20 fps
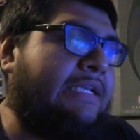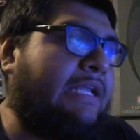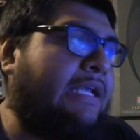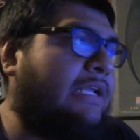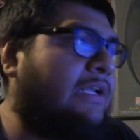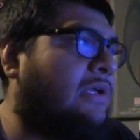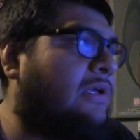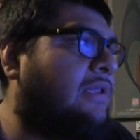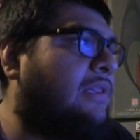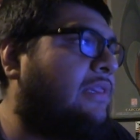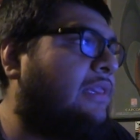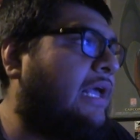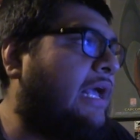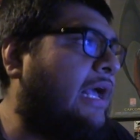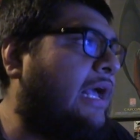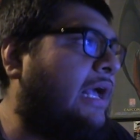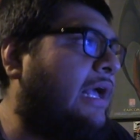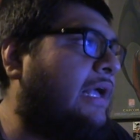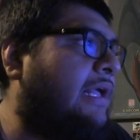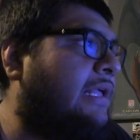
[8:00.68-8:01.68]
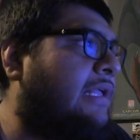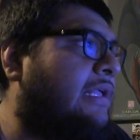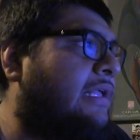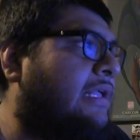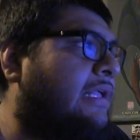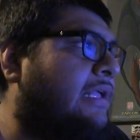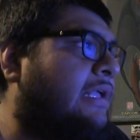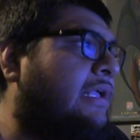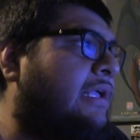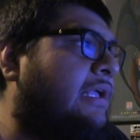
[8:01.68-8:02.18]
did all that,
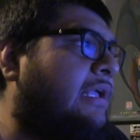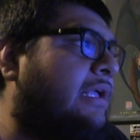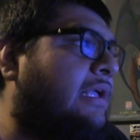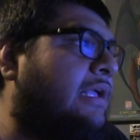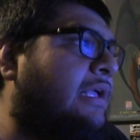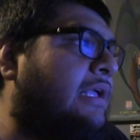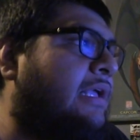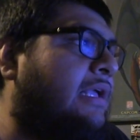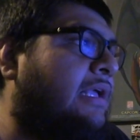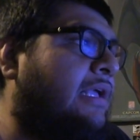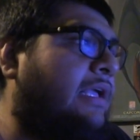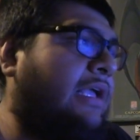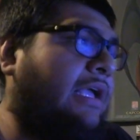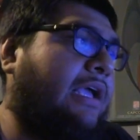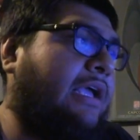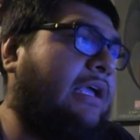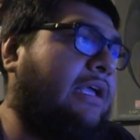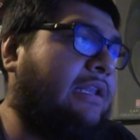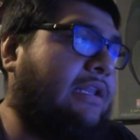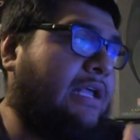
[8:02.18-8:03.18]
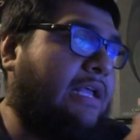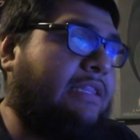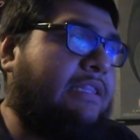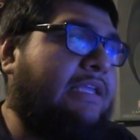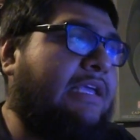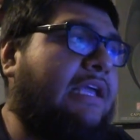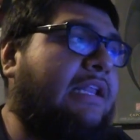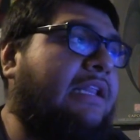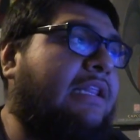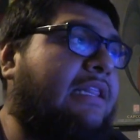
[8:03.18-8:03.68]
and at
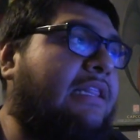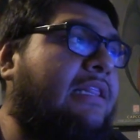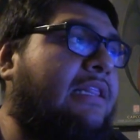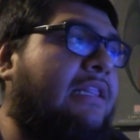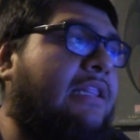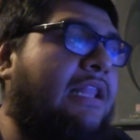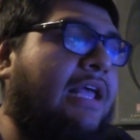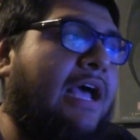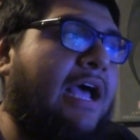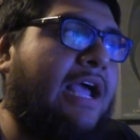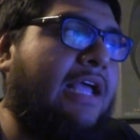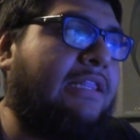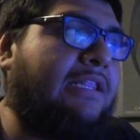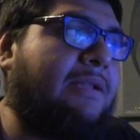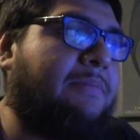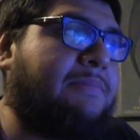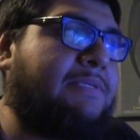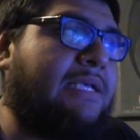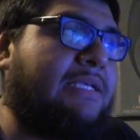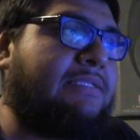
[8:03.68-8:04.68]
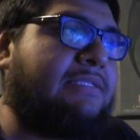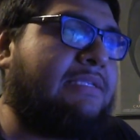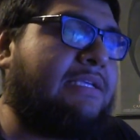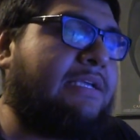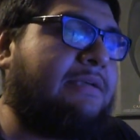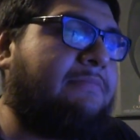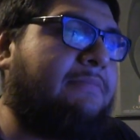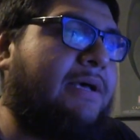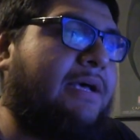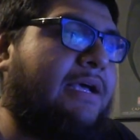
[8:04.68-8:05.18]
the end I ended up
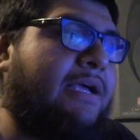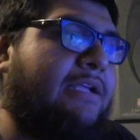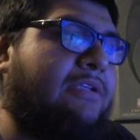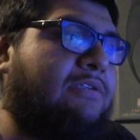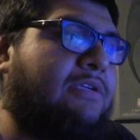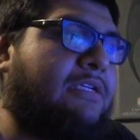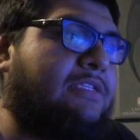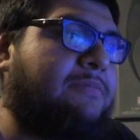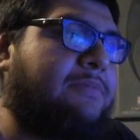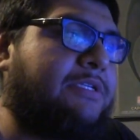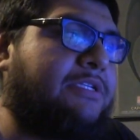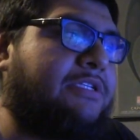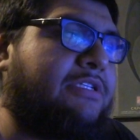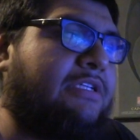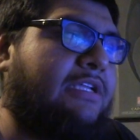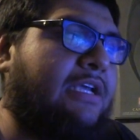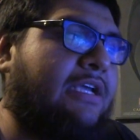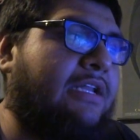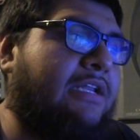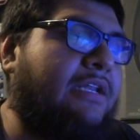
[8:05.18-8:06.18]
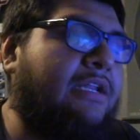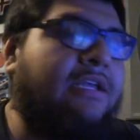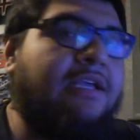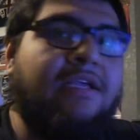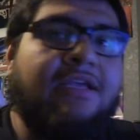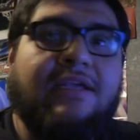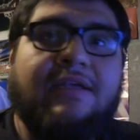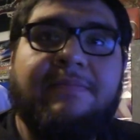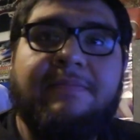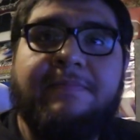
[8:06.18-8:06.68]
testing my transmission, and
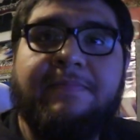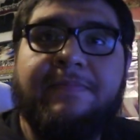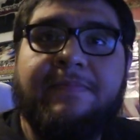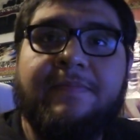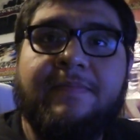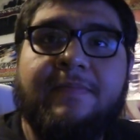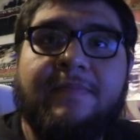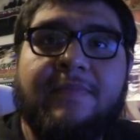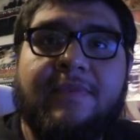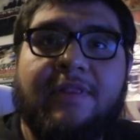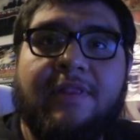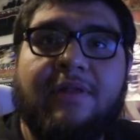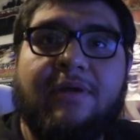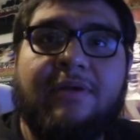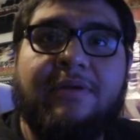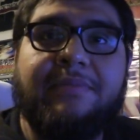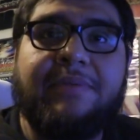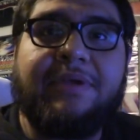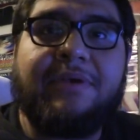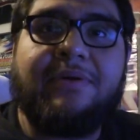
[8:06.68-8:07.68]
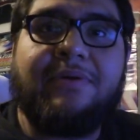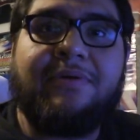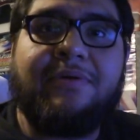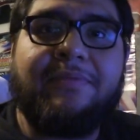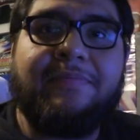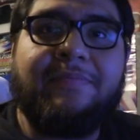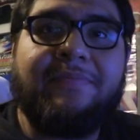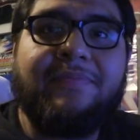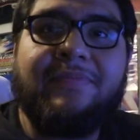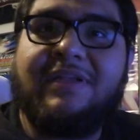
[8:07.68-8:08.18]
lo and
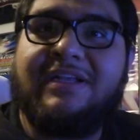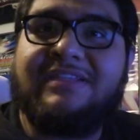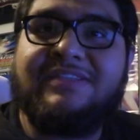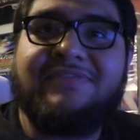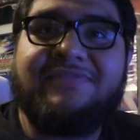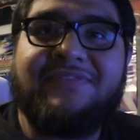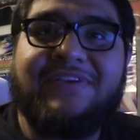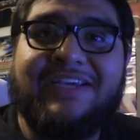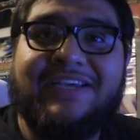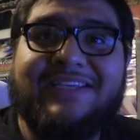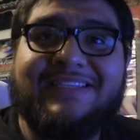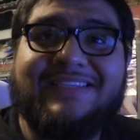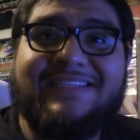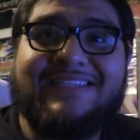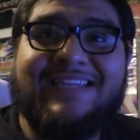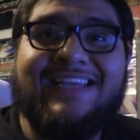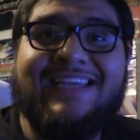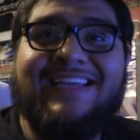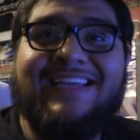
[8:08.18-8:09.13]
behold, it's fixed.